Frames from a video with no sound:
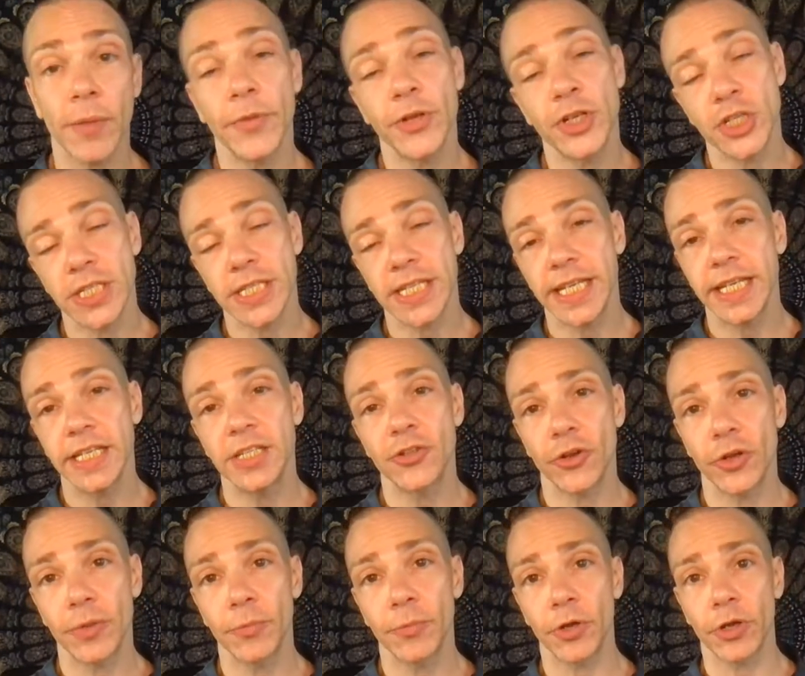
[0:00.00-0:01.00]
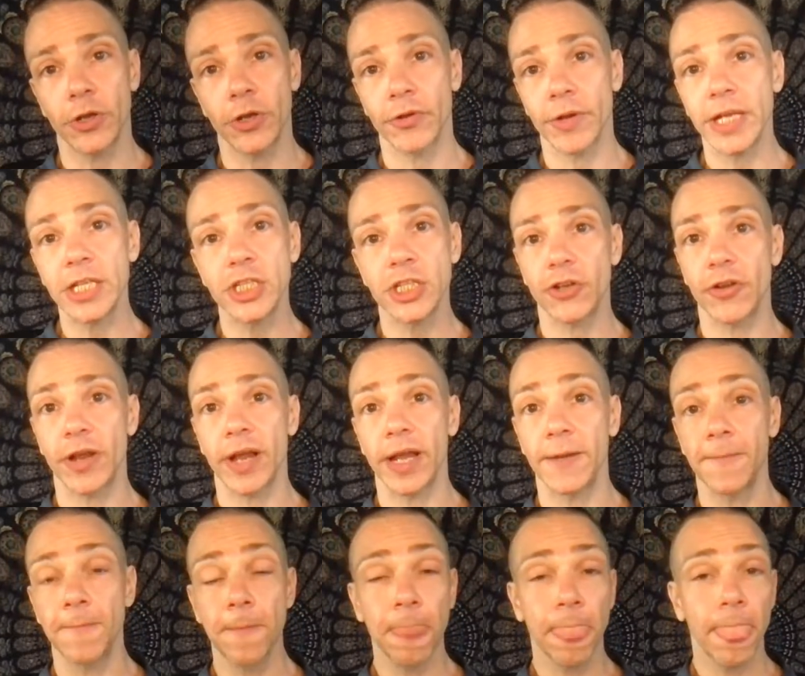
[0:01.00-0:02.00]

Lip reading: Which is key during Mercury retrograde.